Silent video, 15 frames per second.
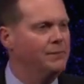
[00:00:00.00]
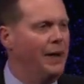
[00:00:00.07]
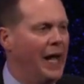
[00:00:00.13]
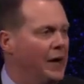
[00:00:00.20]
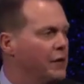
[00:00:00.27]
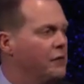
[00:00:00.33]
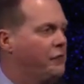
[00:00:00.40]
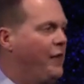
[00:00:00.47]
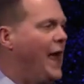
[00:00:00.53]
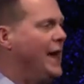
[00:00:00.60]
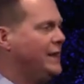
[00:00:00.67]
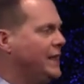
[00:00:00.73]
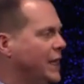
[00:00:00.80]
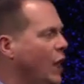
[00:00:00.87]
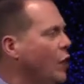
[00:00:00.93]
Matter of
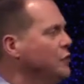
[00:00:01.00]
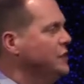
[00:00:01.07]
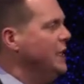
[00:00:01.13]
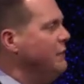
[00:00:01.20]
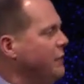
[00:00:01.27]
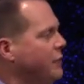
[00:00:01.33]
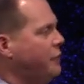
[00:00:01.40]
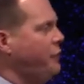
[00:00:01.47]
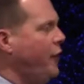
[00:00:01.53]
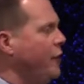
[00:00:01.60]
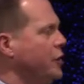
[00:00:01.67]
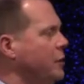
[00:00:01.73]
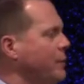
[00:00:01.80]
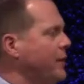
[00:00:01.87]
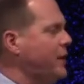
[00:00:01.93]
fact, it goes even
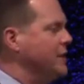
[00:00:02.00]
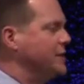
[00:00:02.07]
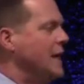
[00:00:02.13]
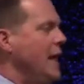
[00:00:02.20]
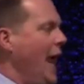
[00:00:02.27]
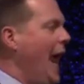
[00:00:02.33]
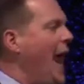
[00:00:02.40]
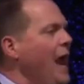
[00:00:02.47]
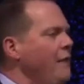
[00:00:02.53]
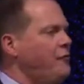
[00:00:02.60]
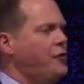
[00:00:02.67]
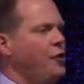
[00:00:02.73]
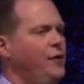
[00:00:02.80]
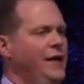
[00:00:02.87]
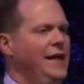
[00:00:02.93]
further, because
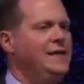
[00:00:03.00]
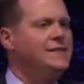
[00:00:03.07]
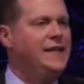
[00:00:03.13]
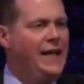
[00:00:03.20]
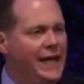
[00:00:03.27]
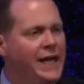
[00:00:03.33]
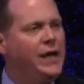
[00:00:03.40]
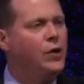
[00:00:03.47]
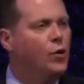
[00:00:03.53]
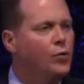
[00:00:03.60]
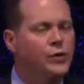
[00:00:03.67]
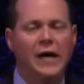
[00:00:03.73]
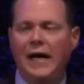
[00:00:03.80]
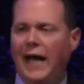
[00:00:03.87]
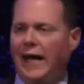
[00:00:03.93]
after he's healed
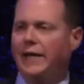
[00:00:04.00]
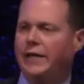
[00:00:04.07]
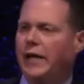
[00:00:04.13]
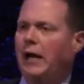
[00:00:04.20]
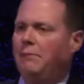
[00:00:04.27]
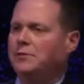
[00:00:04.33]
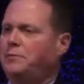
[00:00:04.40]
and comes